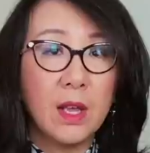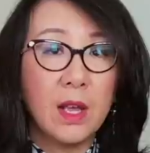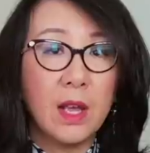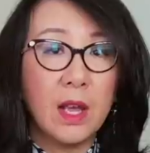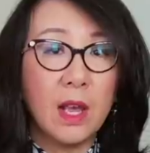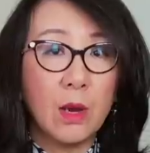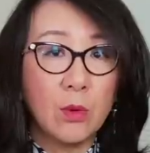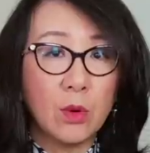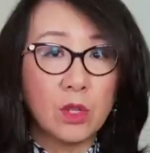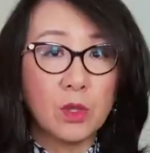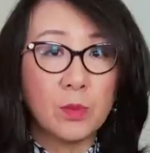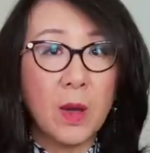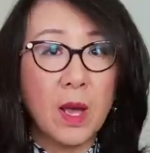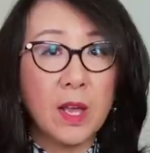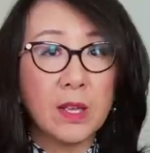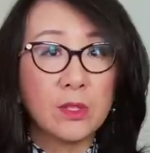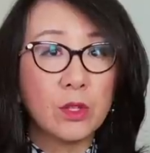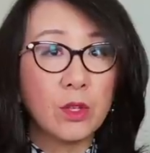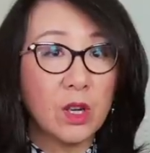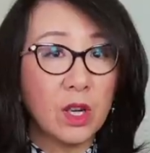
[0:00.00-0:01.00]
In
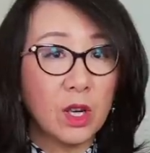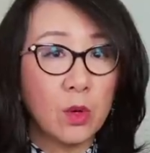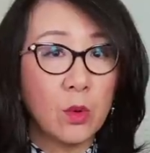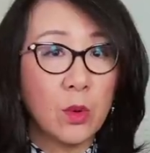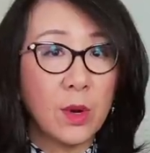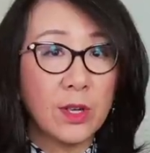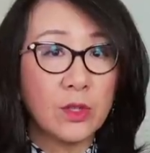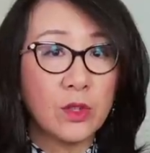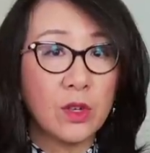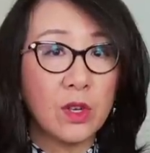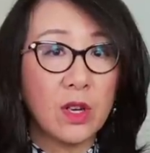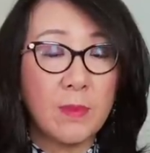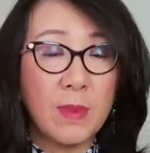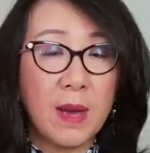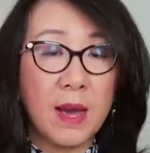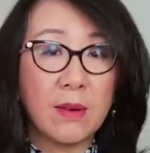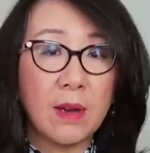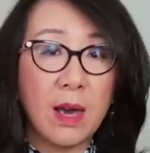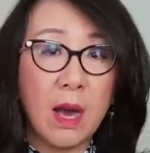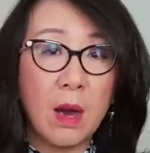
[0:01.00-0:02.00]
response to a question
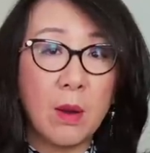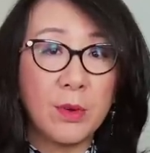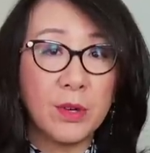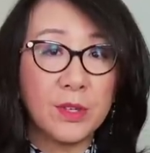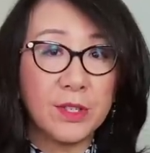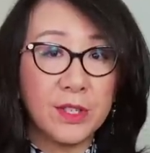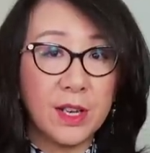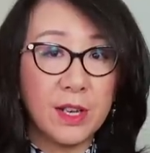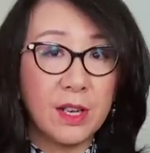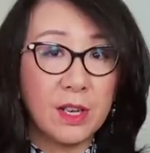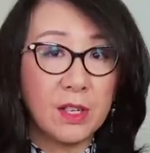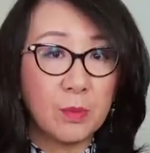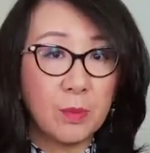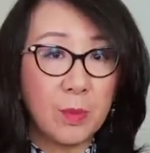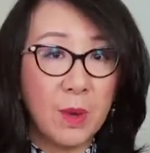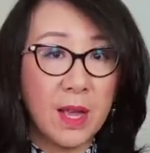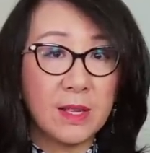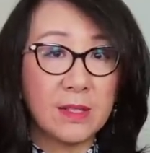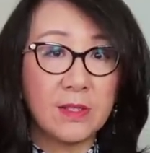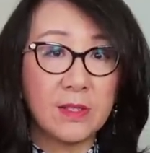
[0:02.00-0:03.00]
about how
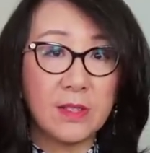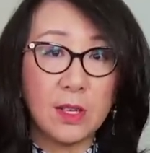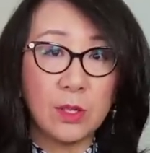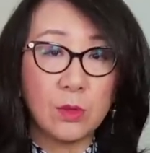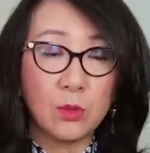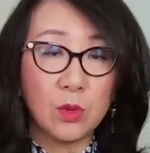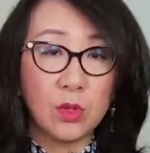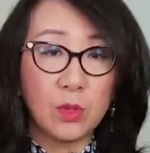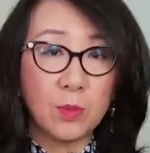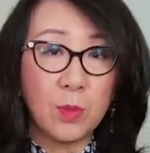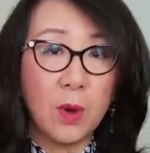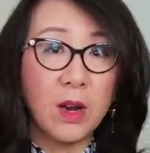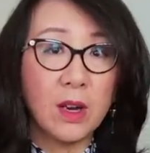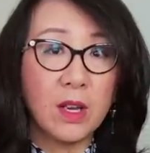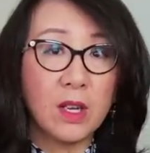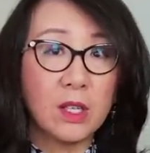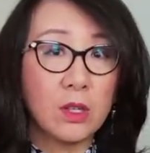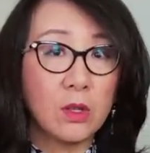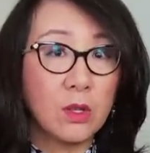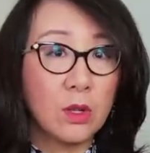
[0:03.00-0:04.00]
Mercedes-Benz is
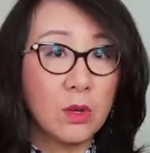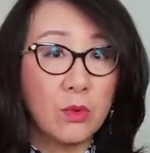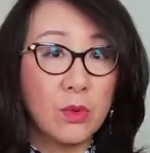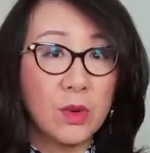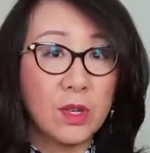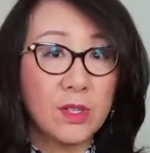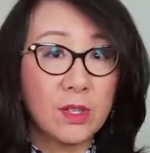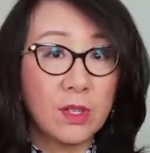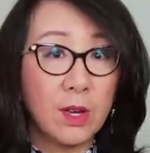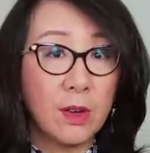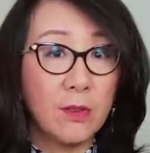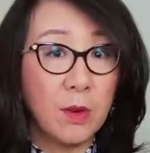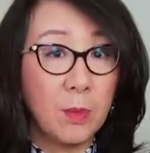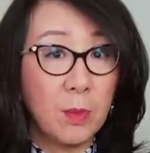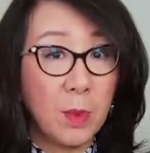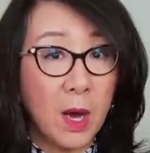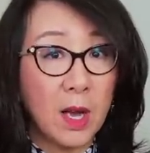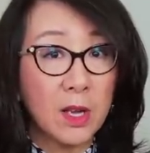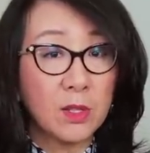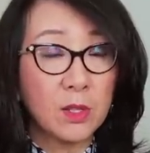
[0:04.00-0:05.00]
responding to the risk of a
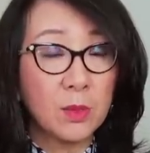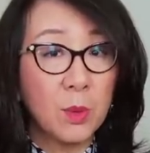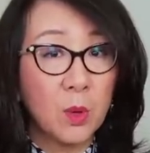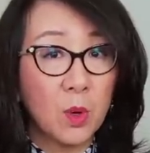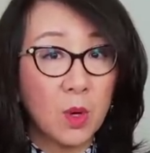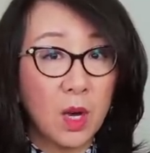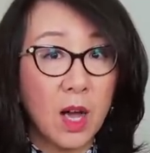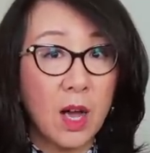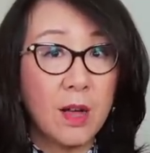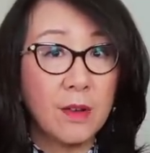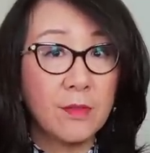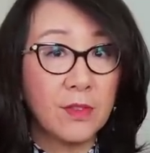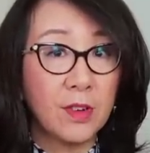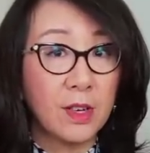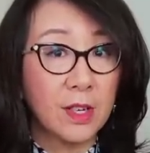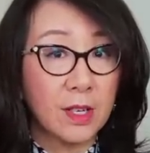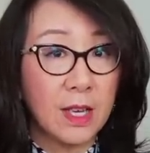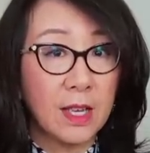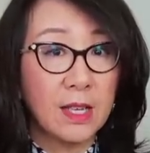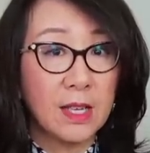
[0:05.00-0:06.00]
possible
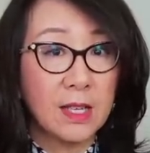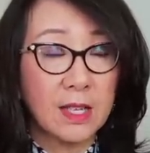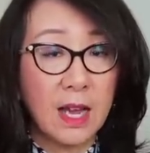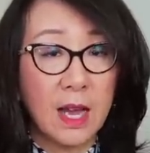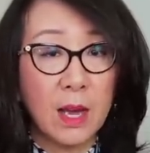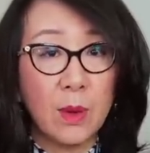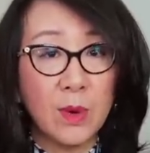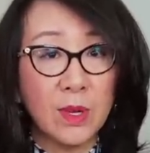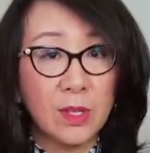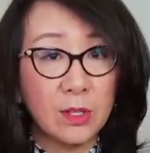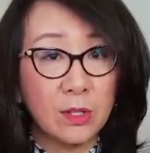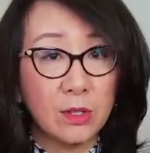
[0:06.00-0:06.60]
conflict in the Taiwan